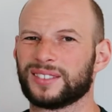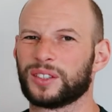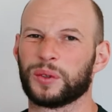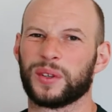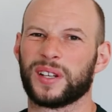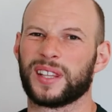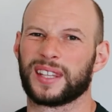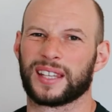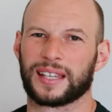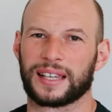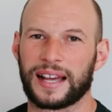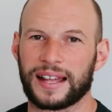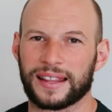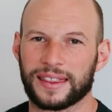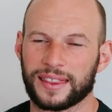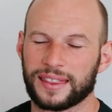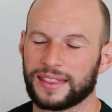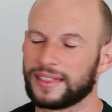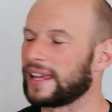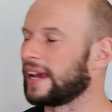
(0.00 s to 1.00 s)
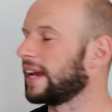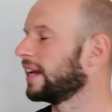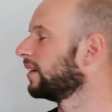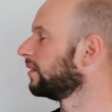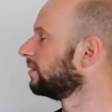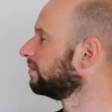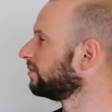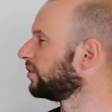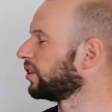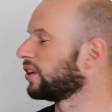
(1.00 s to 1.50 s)
do anything other than
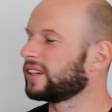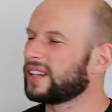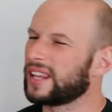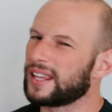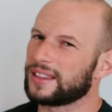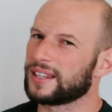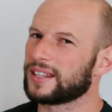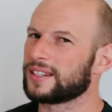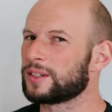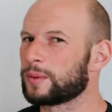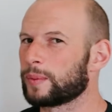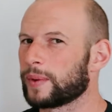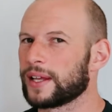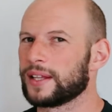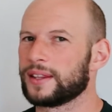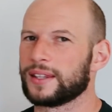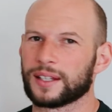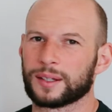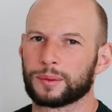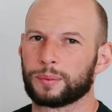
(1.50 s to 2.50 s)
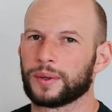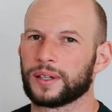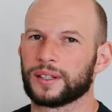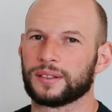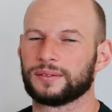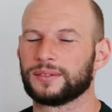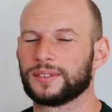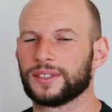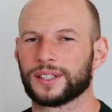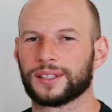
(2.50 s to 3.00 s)
that. Not that that's a bad thing,
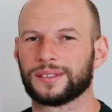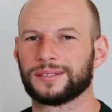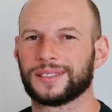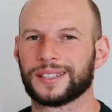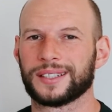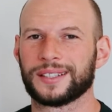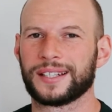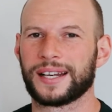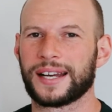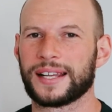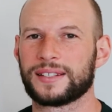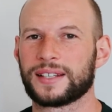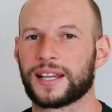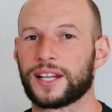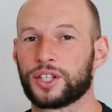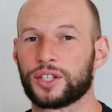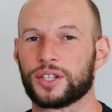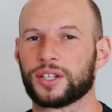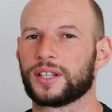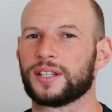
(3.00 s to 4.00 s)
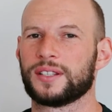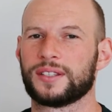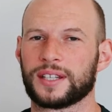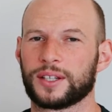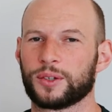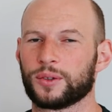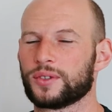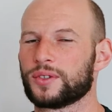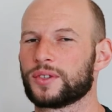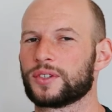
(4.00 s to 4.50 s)
but you know, in today's age, you can
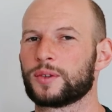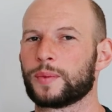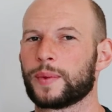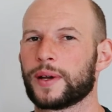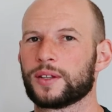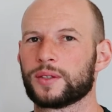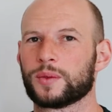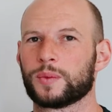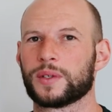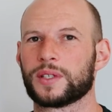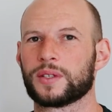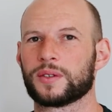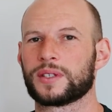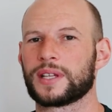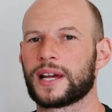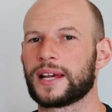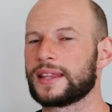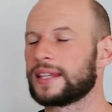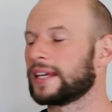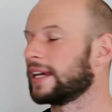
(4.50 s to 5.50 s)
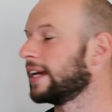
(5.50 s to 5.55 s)
see all sorts of bells and whistles out